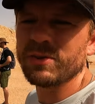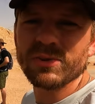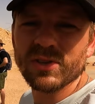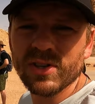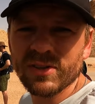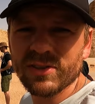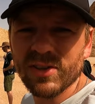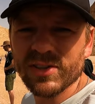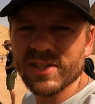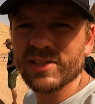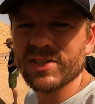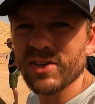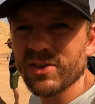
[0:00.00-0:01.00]
and he was only
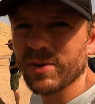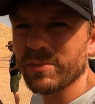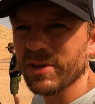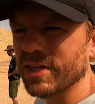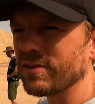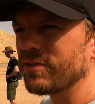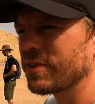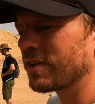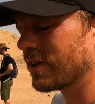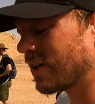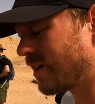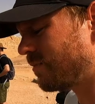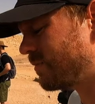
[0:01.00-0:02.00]
thirty-two, I believe.
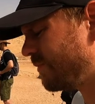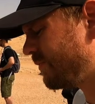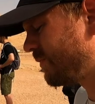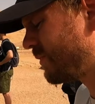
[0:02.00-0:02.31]
Um,